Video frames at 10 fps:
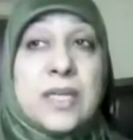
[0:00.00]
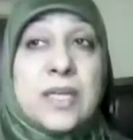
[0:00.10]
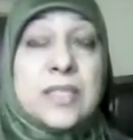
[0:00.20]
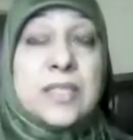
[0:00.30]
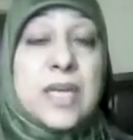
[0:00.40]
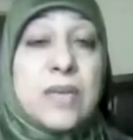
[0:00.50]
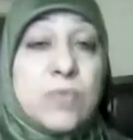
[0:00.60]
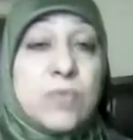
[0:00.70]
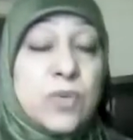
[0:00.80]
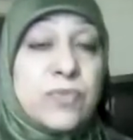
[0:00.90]
And
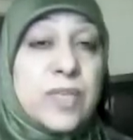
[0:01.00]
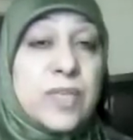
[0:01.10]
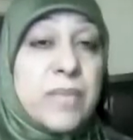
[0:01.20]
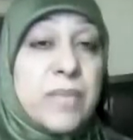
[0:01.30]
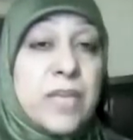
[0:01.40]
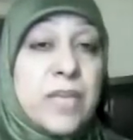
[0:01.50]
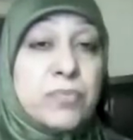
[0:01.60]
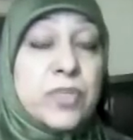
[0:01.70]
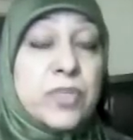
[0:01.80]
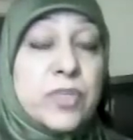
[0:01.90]
how one of the
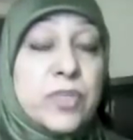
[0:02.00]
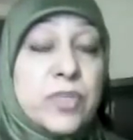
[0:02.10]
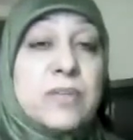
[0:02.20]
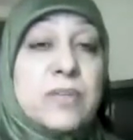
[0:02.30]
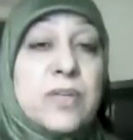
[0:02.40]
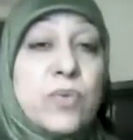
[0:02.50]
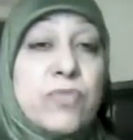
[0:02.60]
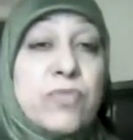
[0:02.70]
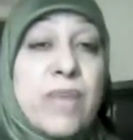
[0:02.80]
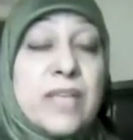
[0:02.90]
male policemen
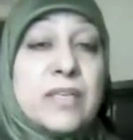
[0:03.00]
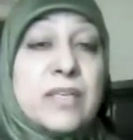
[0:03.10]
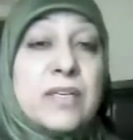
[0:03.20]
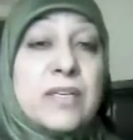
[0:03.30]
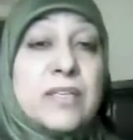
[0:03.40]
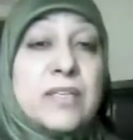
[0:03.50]
with rank